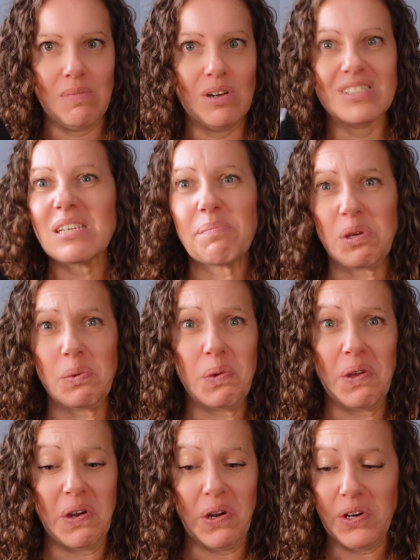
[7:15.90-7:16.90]
on something
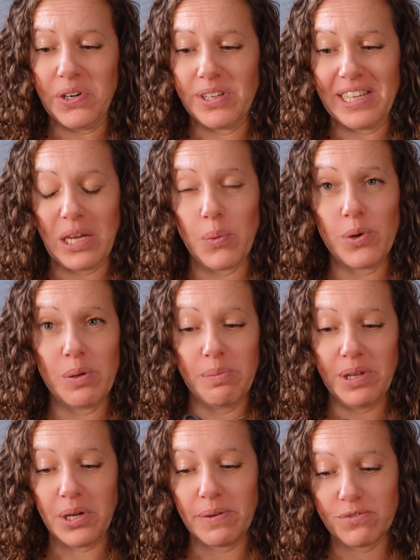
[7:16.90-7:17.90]
really hard. Like that wouldn't
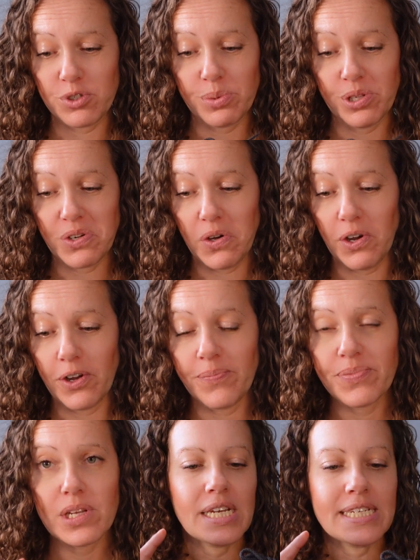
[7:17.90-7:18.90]
be comfortable at
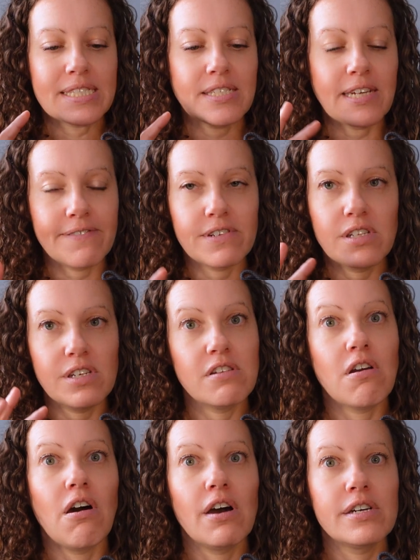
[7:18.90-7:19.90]
all. It's definitely
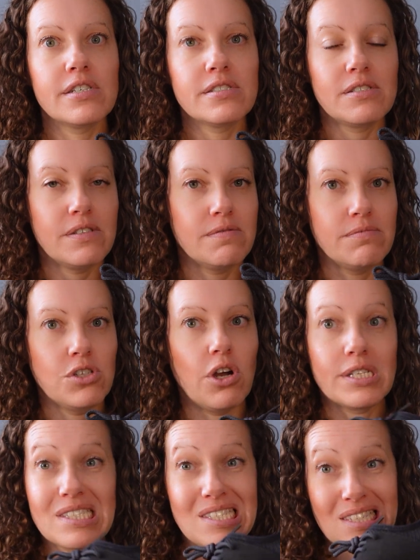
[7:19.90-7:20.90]
not
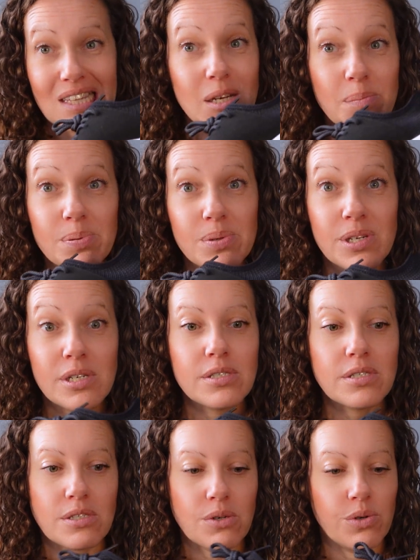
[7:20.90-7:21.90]
non-slip.
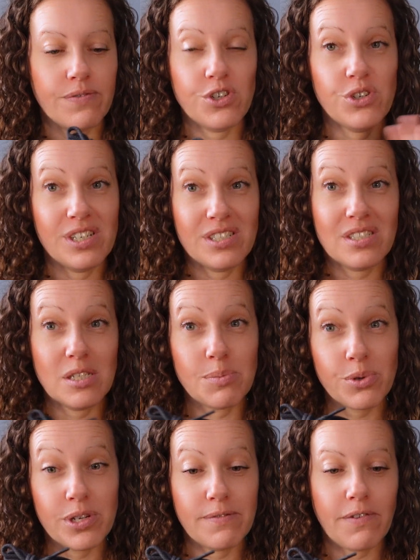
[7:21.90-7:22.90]
So if you're in a
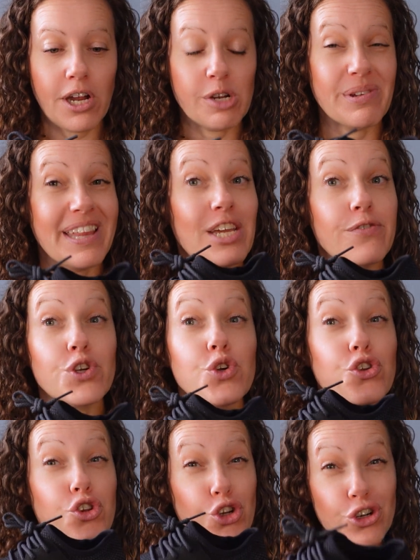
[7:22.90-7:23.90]
slippery environment, like if you're
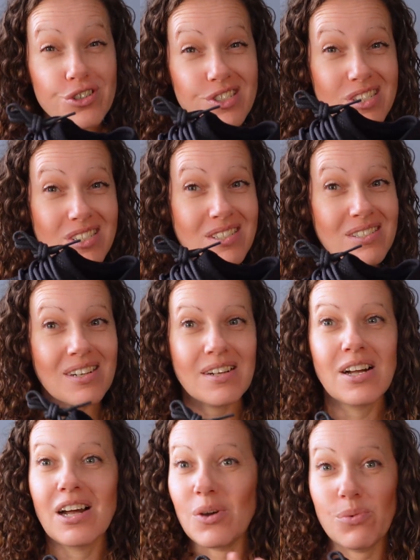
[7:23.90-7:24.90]
a nurse,
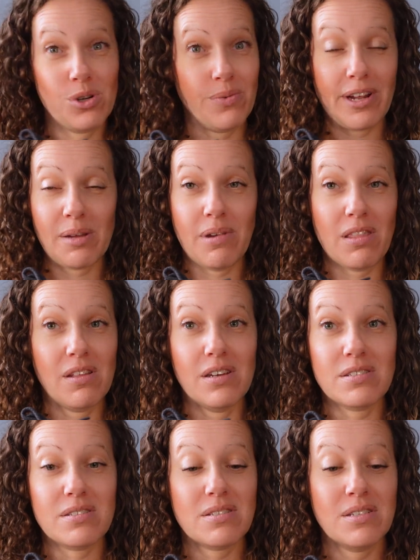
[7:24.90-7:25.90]
I wouldn't recommend
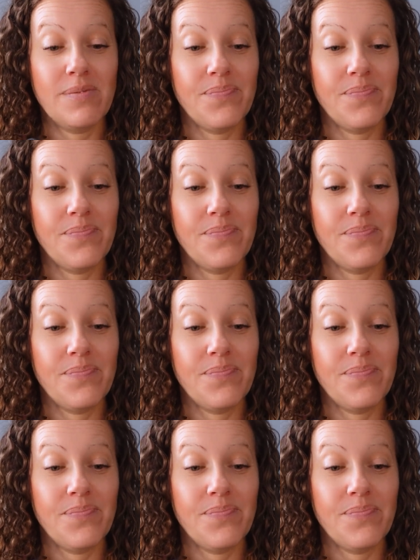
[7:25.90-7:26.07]
this.